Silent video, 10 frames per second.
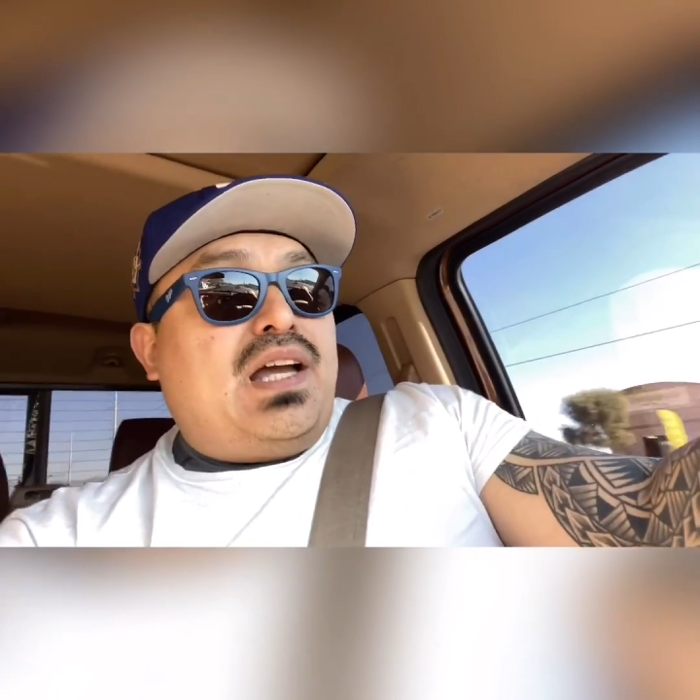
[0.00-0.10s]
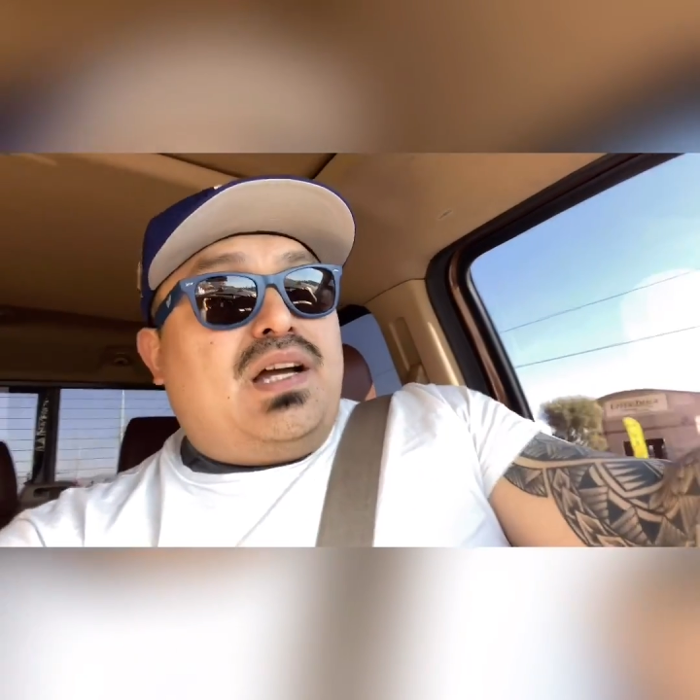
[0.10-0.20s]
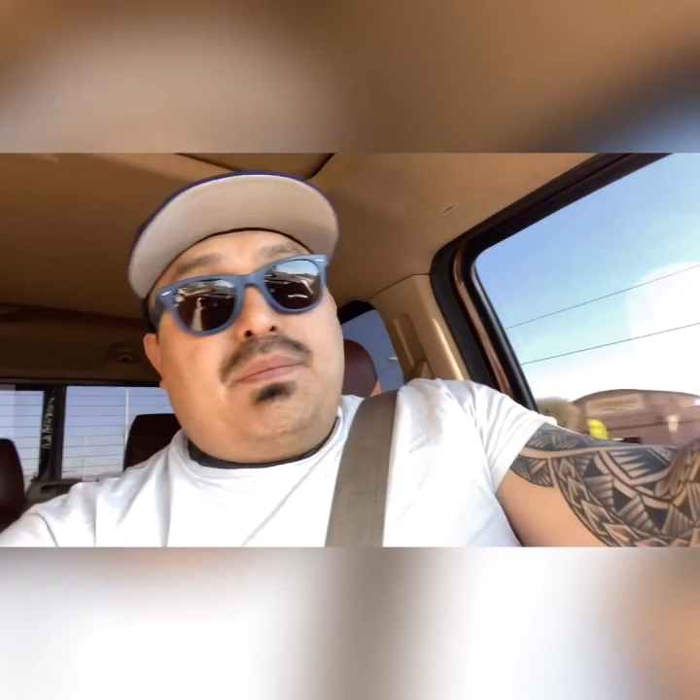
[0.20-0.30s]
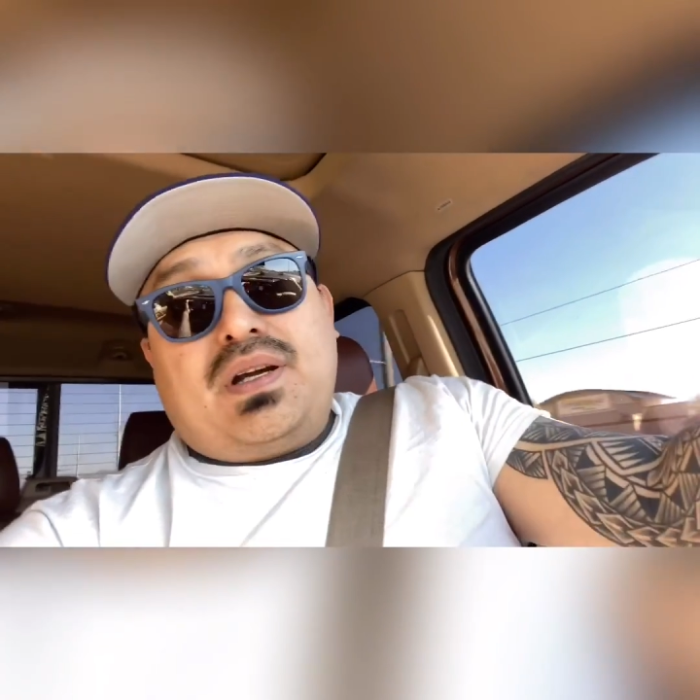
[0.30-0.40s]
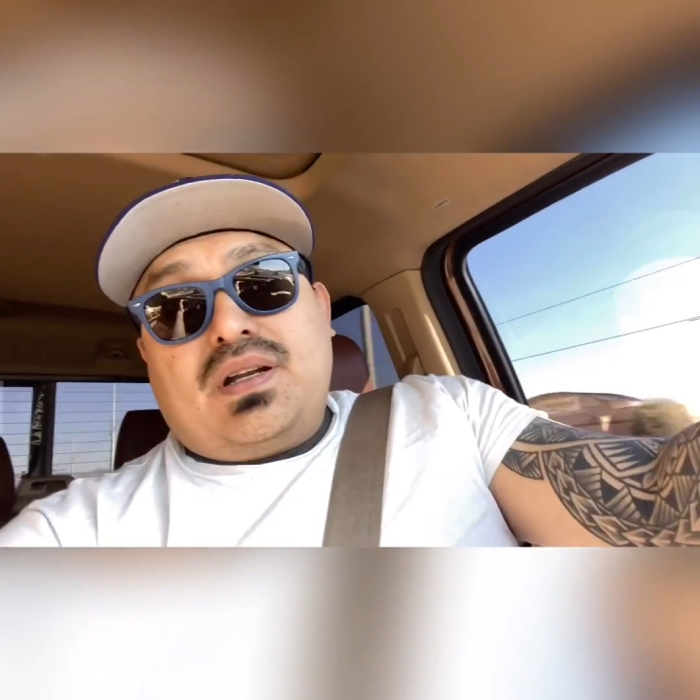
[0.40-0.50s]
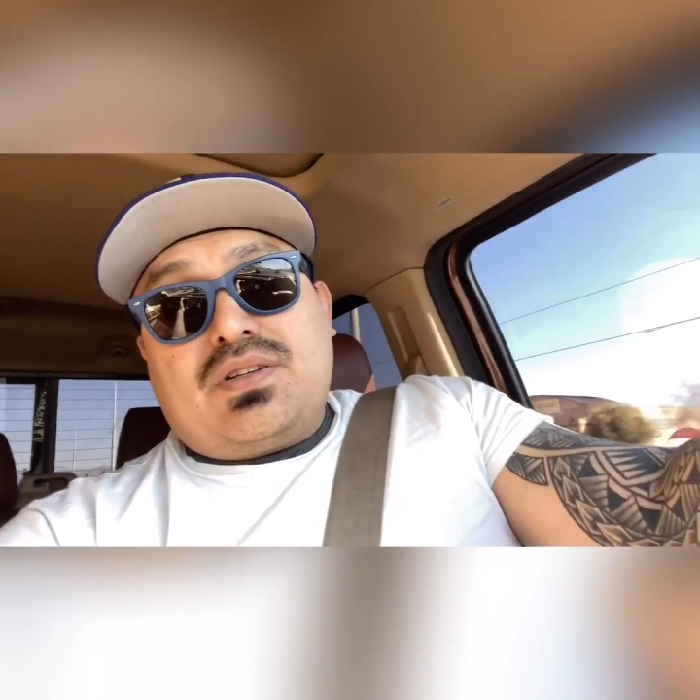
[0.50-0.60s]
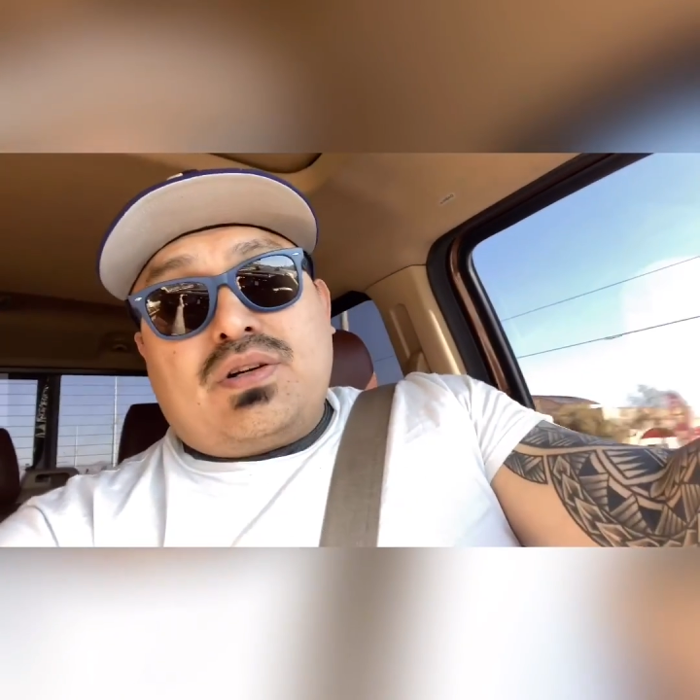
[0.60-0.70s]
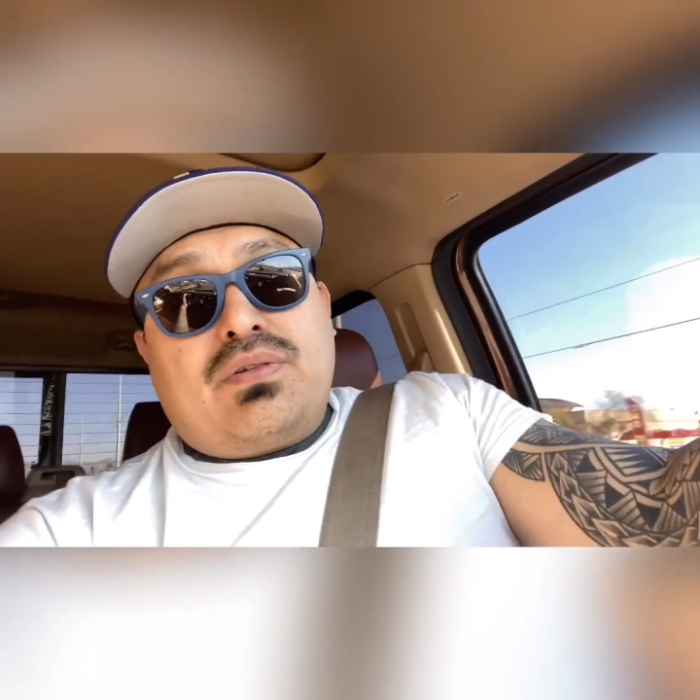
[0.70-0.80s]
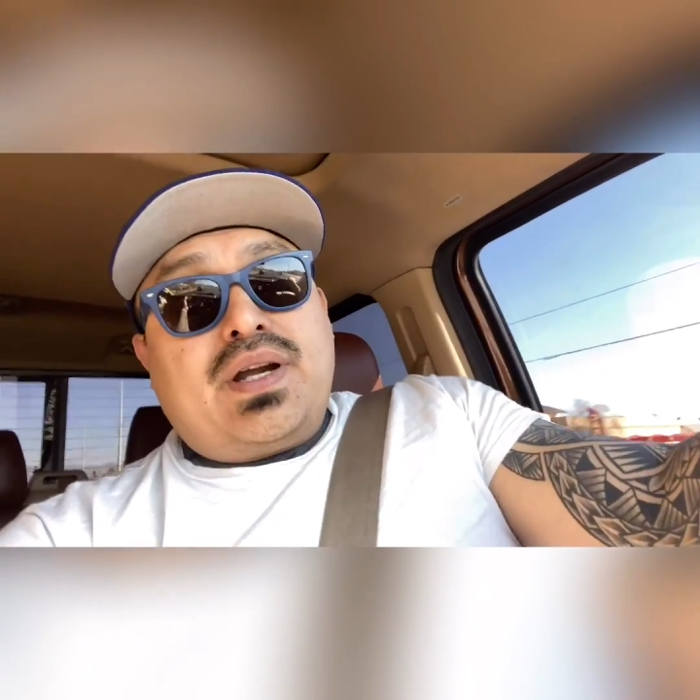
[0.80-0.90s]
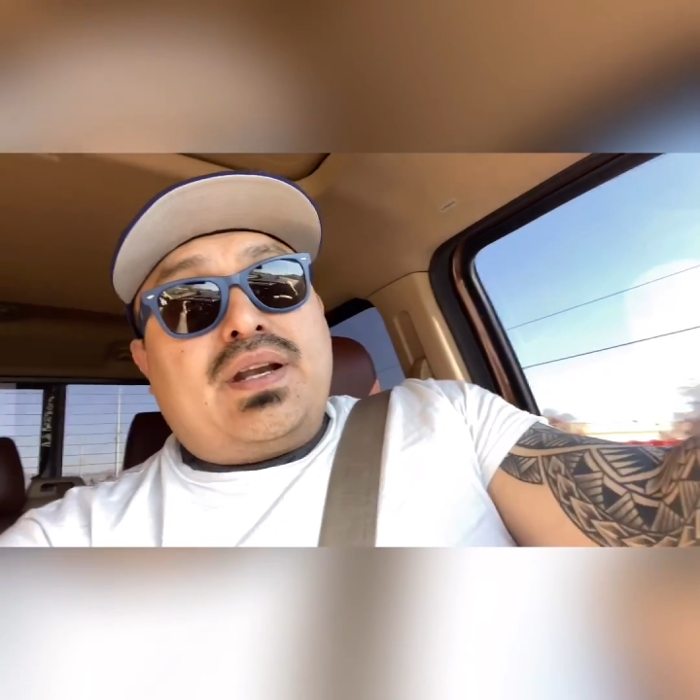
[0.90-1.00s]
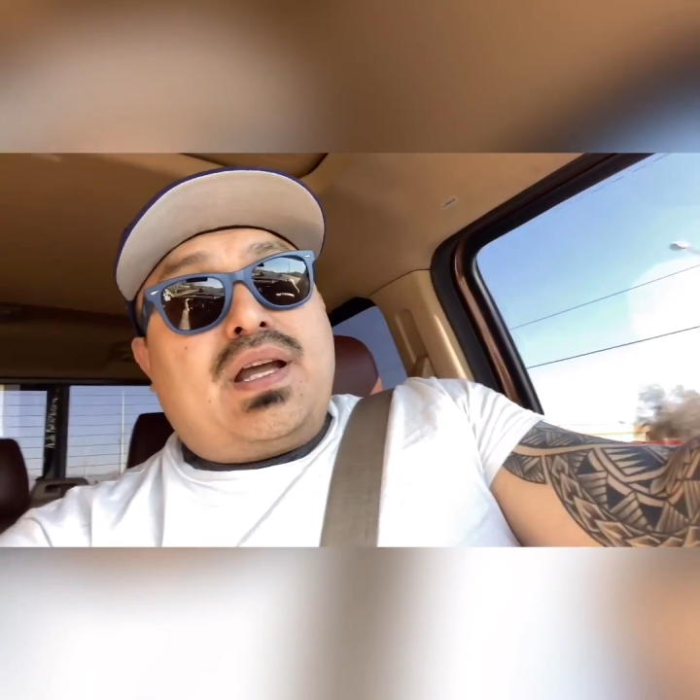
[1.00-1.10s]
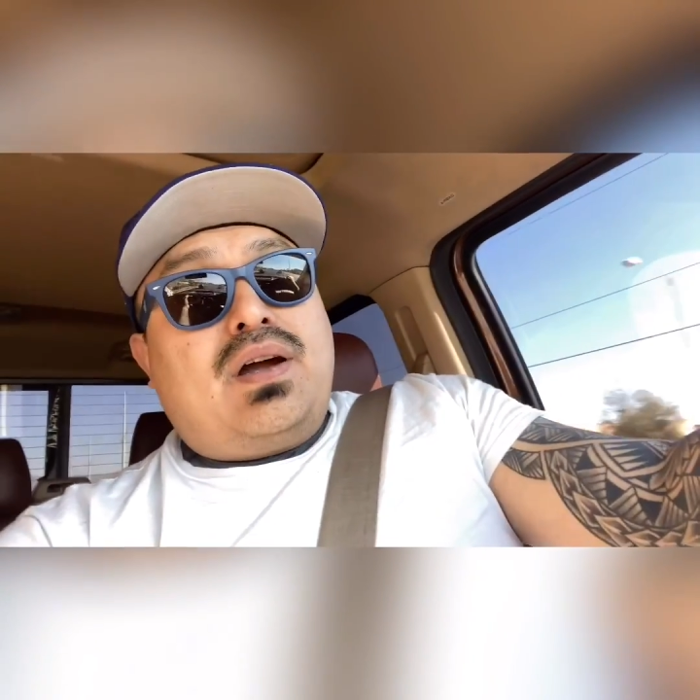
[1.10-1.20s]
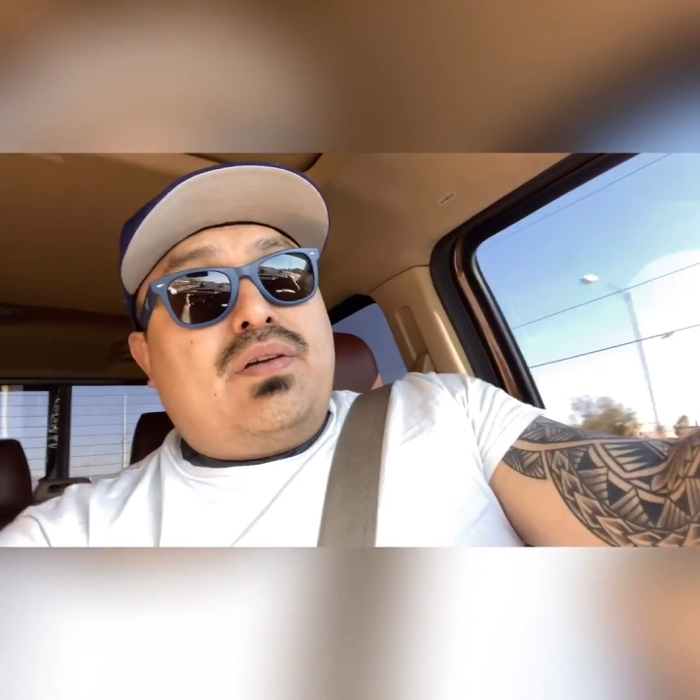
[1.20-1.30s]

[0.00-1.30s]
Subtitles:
I'm gonna cut it short right now.